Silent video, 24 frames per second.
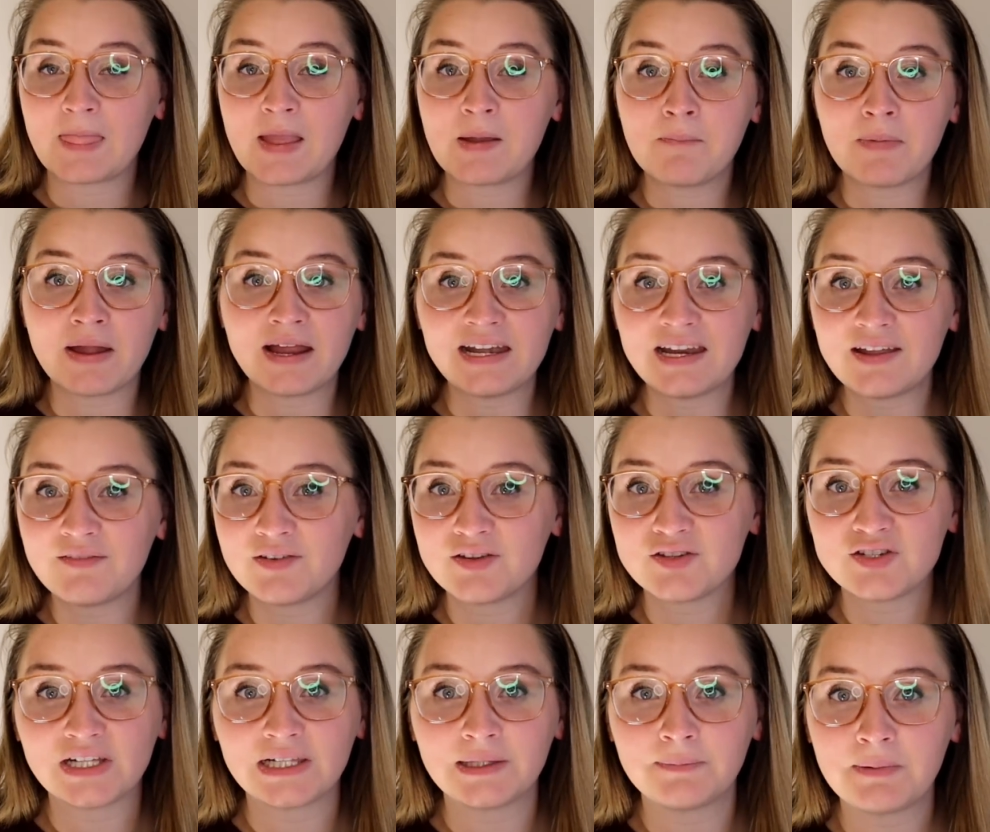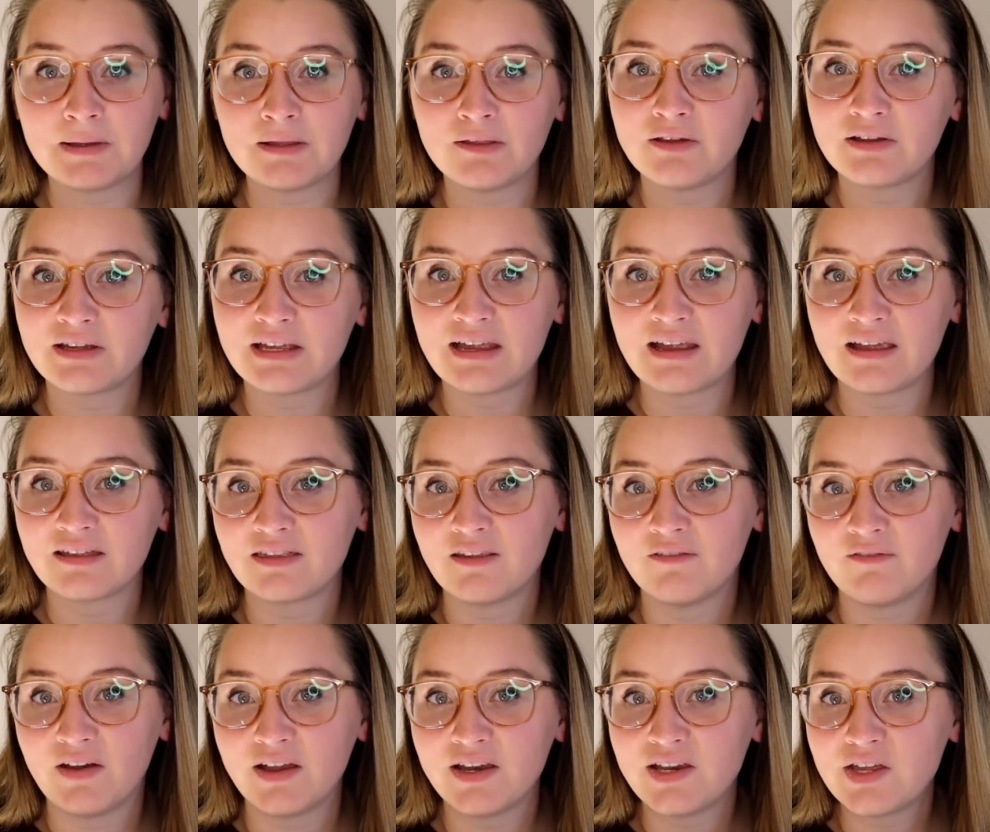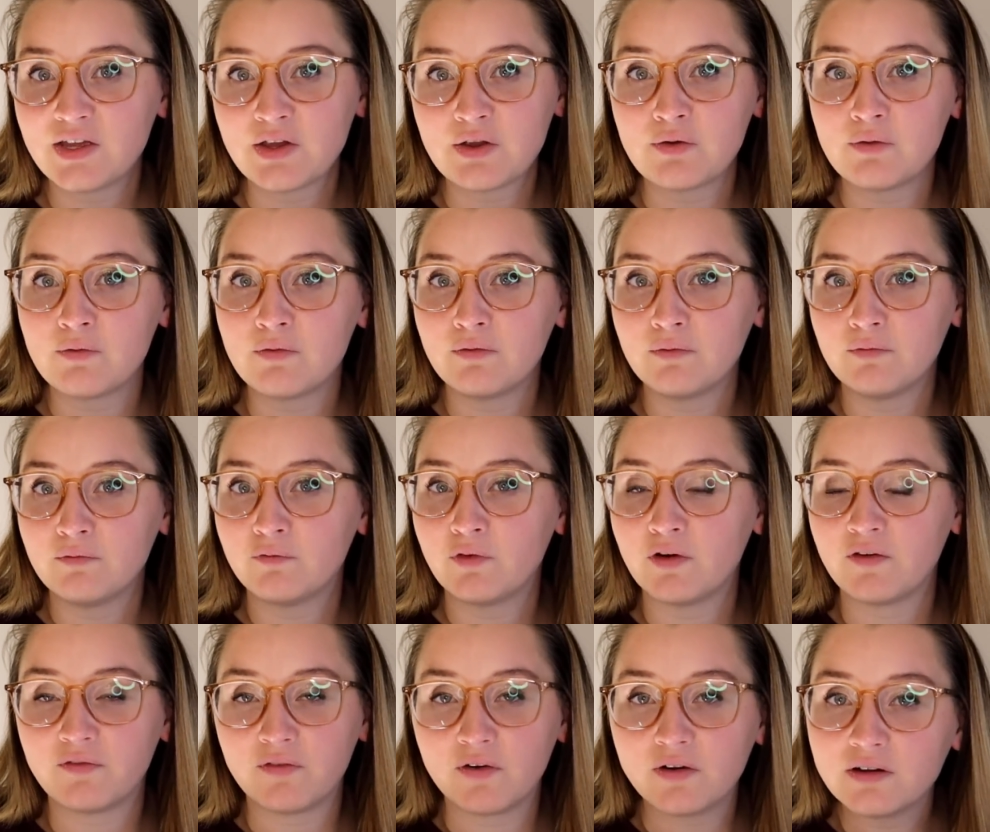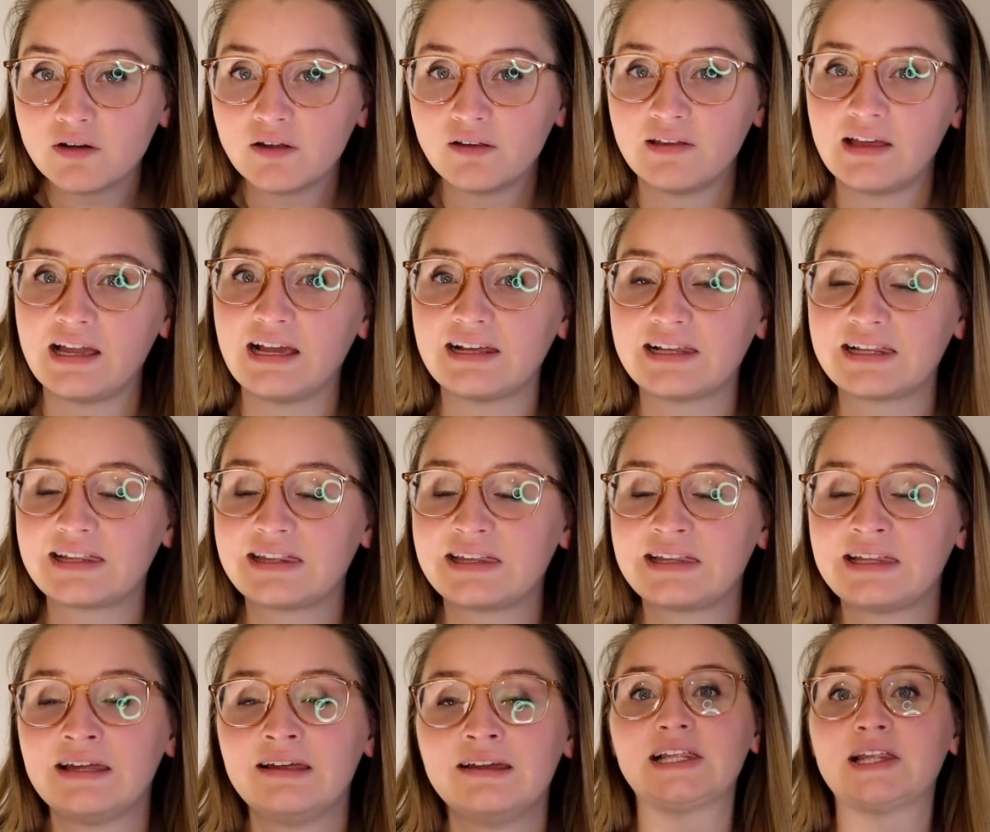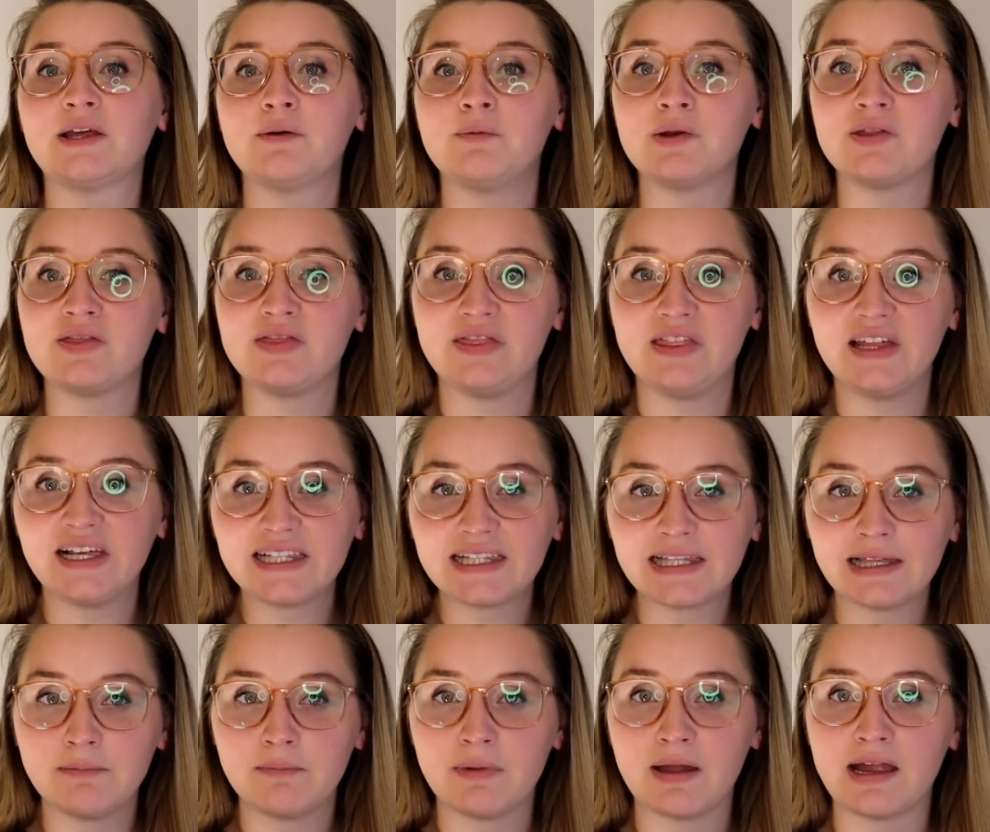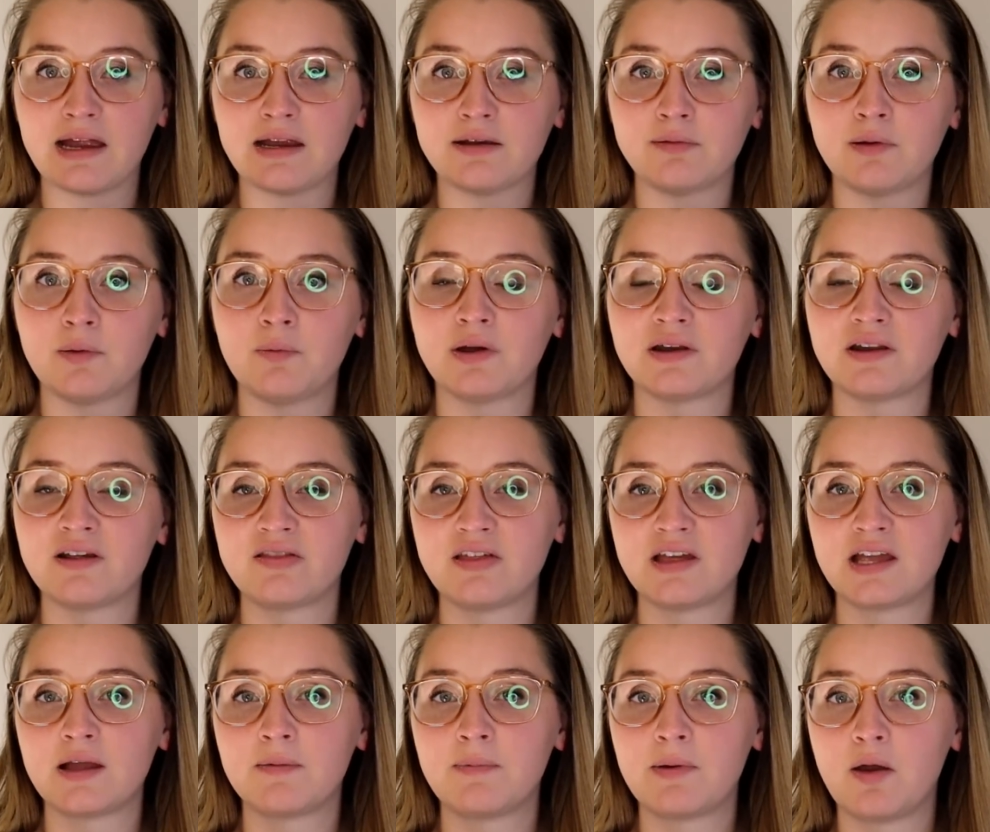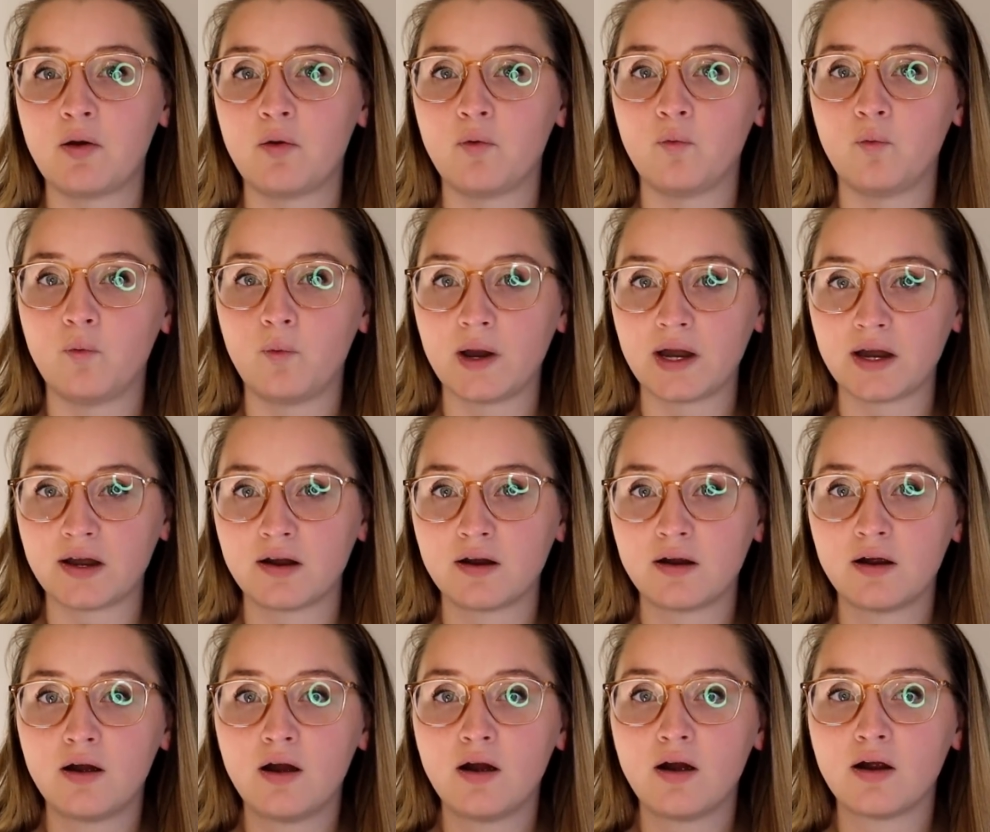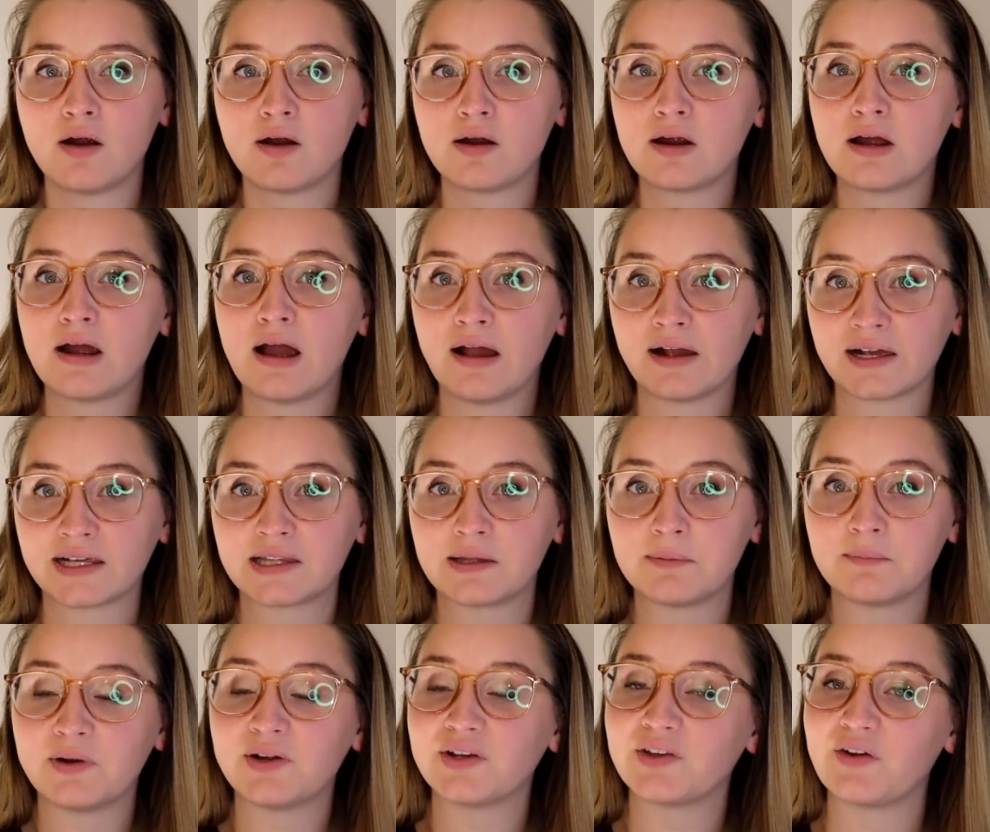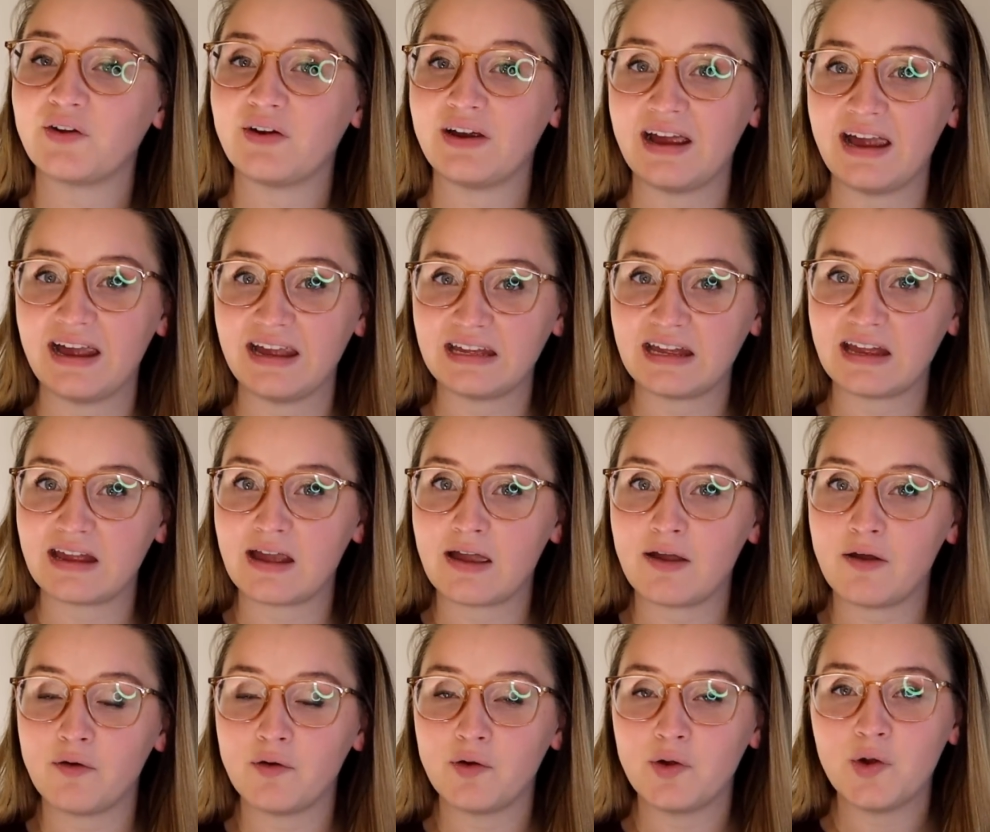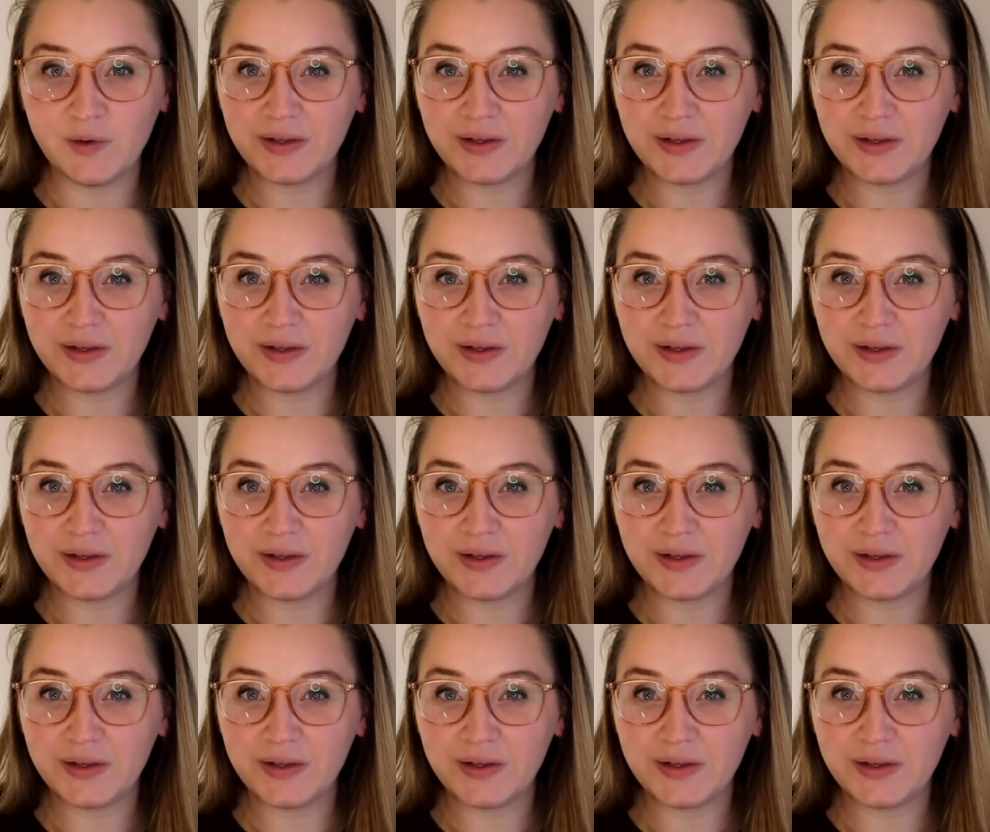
They might even just be looking at the venue referral lists. So with this in mind, we want to think about where our customers are hanging out.